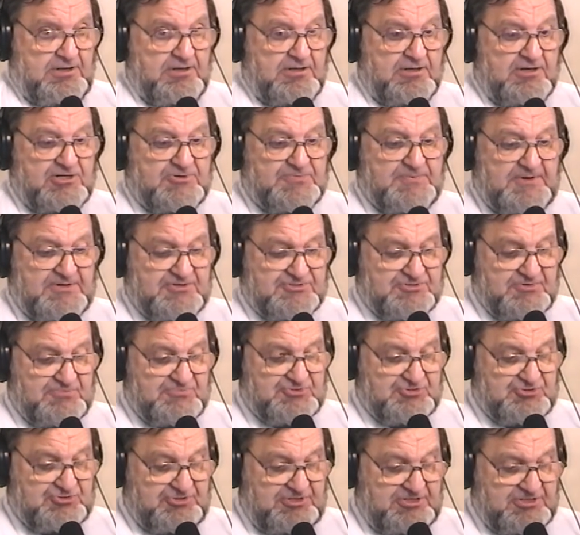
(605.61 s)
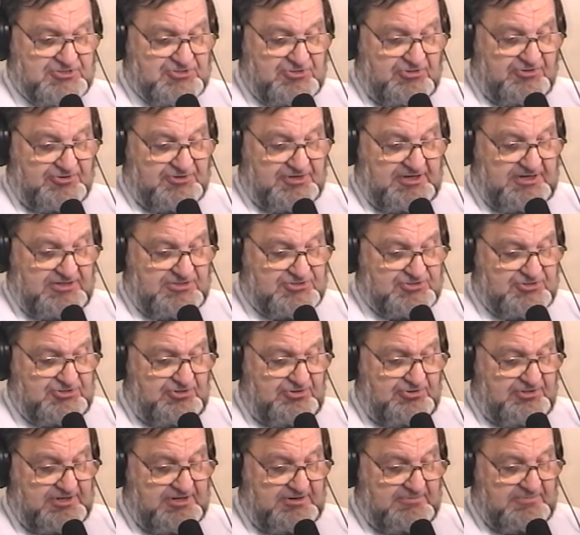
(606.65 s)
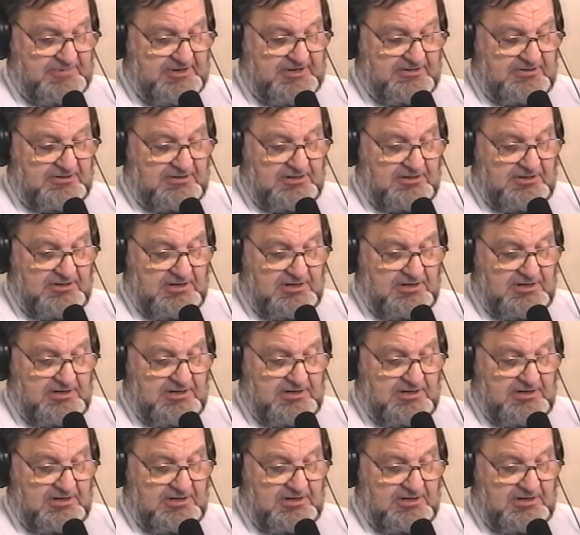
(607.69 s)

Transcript: There's been some judicial things too that have been